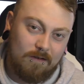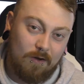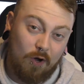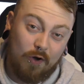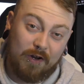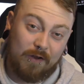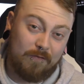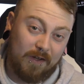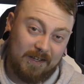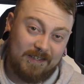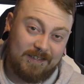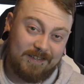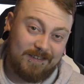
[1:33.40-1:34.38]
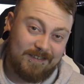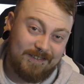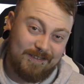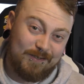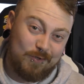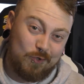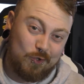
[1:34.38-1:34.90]
or a Vice
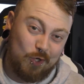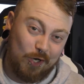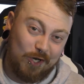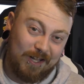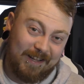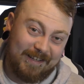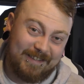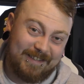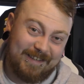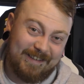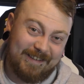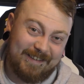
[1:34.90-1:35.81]
journalist.